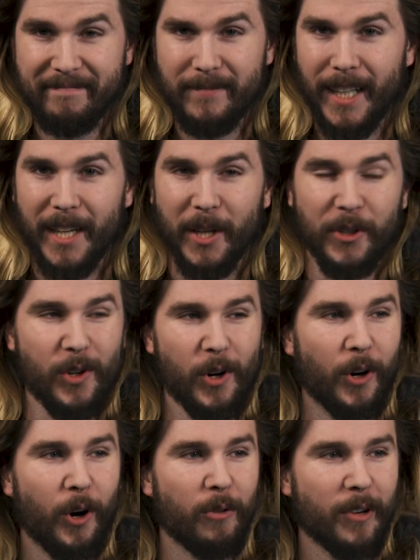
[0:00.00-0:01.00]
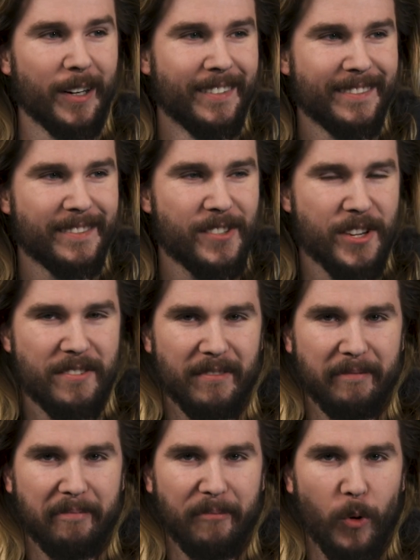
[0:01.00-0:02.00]
Not under or over, just
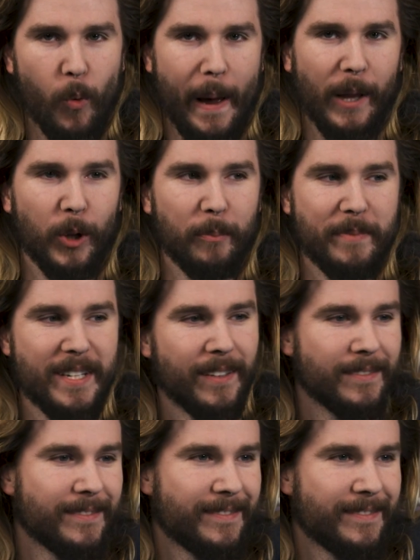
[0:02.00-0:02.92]
whelmed.